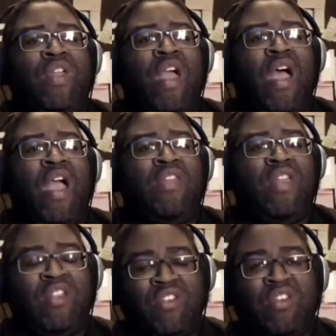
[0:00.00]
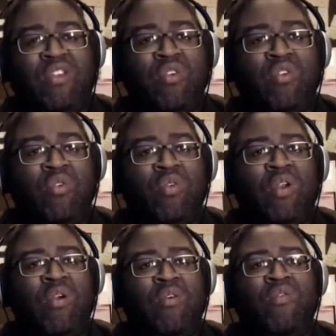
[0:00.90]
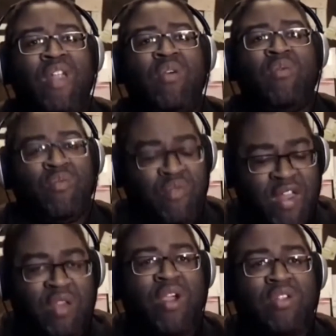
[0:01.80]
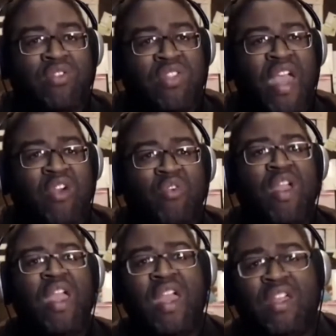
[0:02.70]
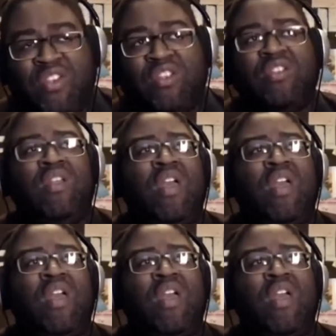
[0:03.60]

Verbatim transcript: guy that isn't finding ways for the guy who isn't